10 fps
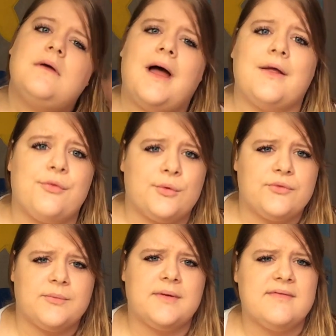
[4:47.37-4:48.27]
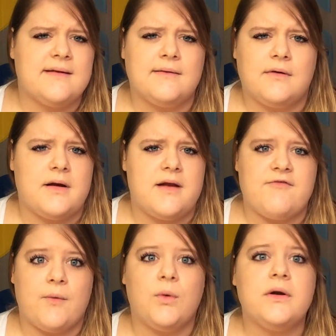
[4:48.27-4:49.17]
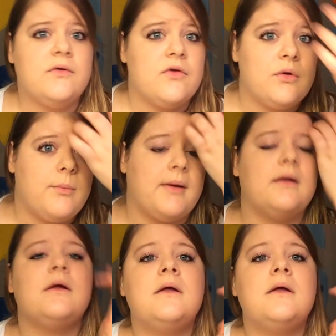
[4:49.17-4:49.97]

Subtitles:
I could throw some concealer on it if I wanted to, but